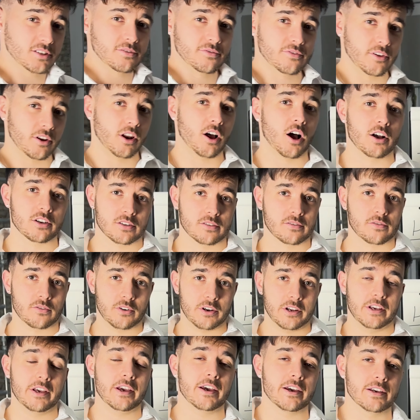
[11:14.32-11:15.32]
of the last
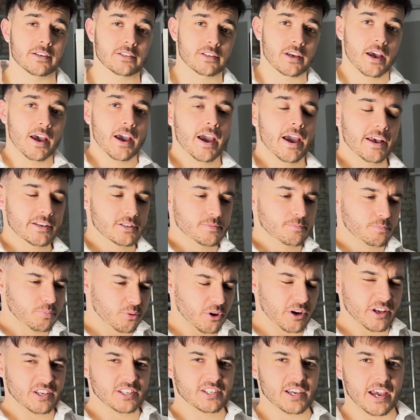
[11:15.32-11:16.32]
3 years, it's
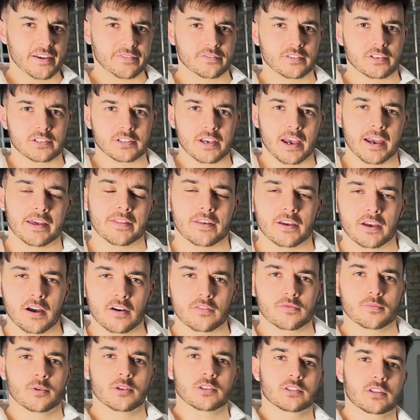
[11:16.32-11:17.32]
pretty safe to say the
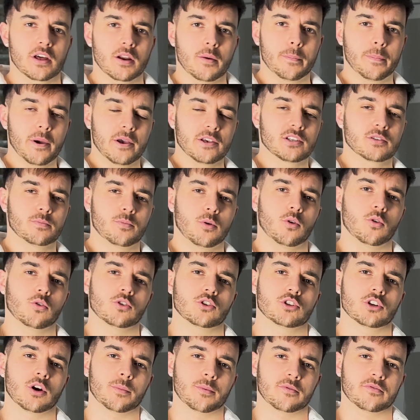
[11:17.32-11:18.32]
government's done a piss-poor
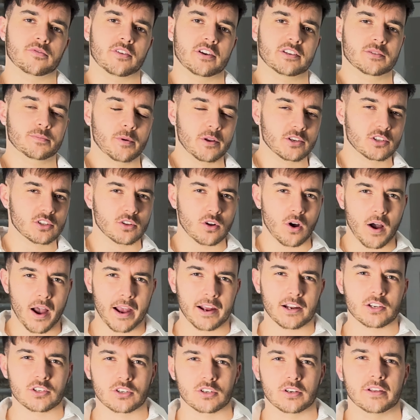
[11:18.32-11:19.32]
job of this, but it's not
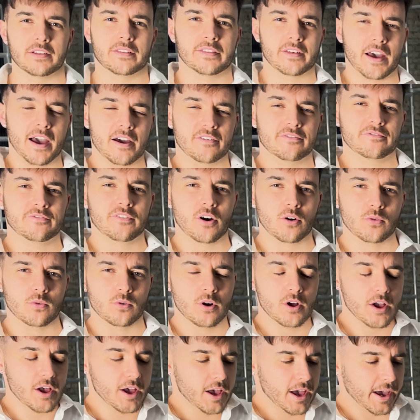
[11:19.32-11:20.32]
actually their
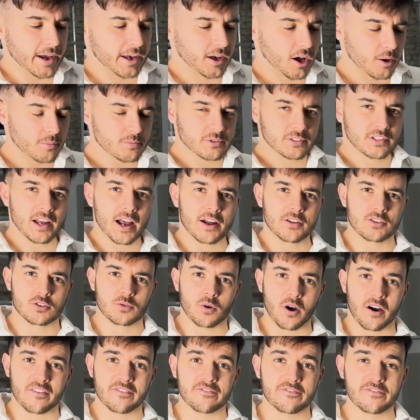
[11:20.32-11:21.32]
fault. It comes down
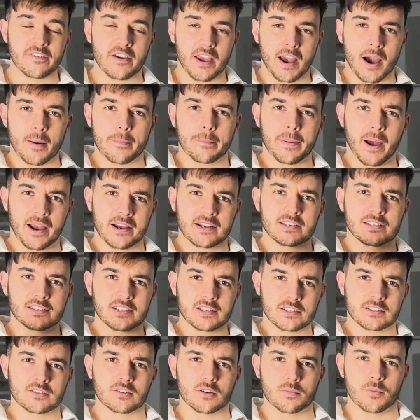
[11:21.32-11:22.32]
to our fiat-backed
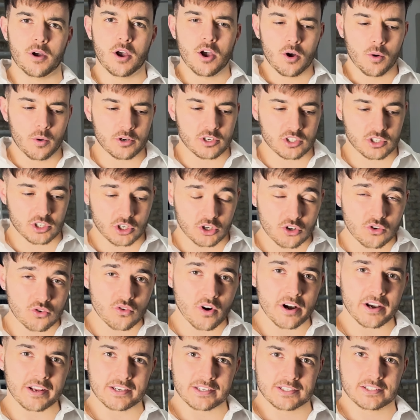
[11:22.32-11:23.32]
system, which is a
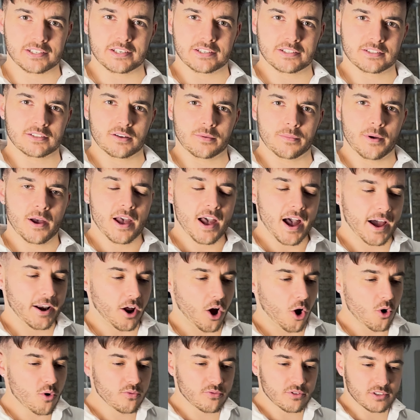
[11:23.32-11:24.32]
credit system, and
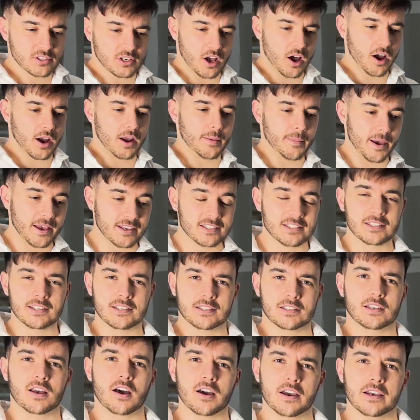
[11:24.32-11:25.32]
over time, it's
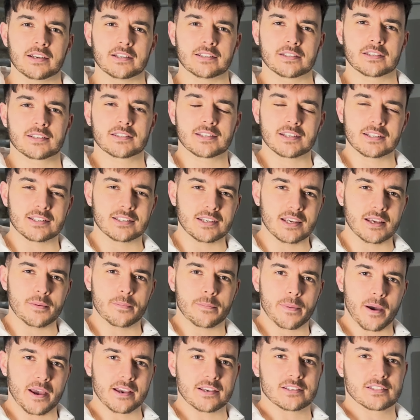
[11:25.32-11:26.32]
designed to
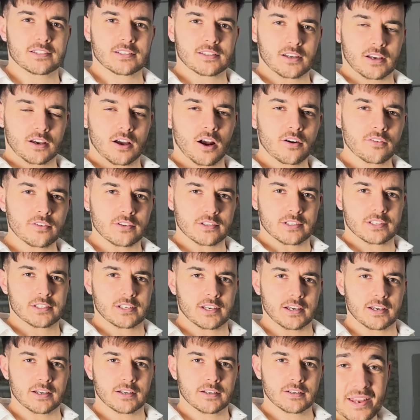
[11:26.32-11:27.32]
debase the
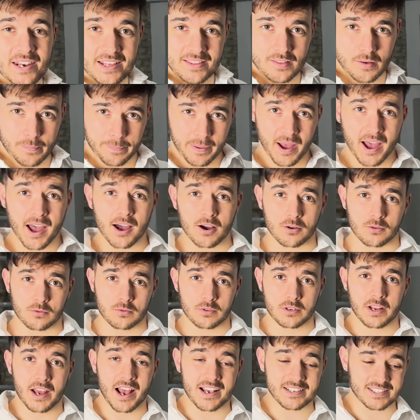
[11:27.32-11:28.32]
currency, meaning the
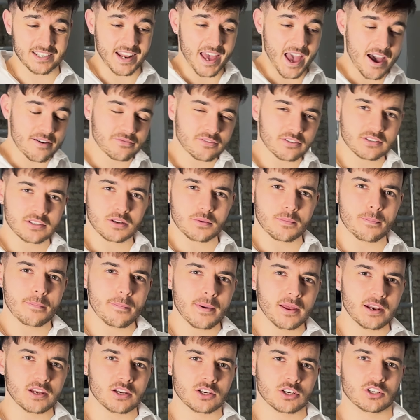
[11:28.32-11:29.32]
pound has an
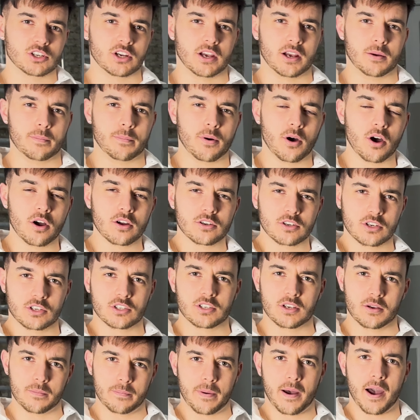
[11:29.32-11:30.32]
ever-diminishing
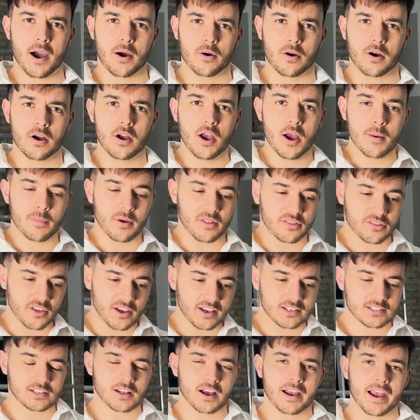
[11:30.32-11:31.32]
purchasing power, but
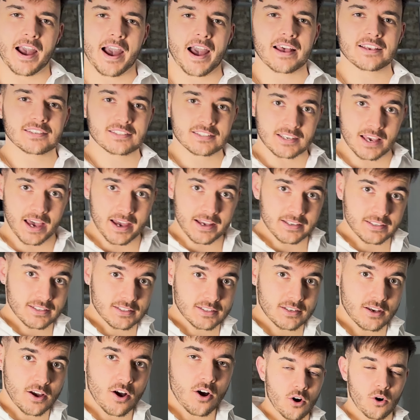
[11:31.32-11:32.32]
things like
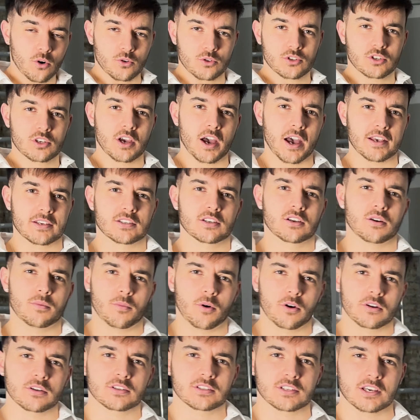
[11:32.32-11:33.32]
assets or scarce
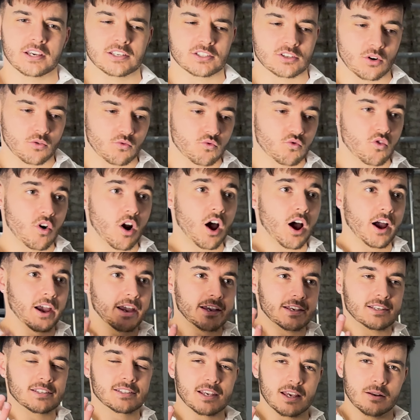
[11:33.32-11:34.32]
commodities
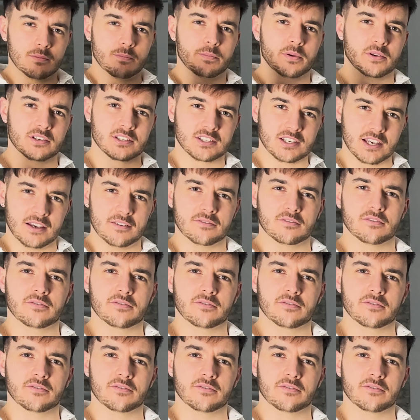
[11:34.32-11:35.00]
rise in perceived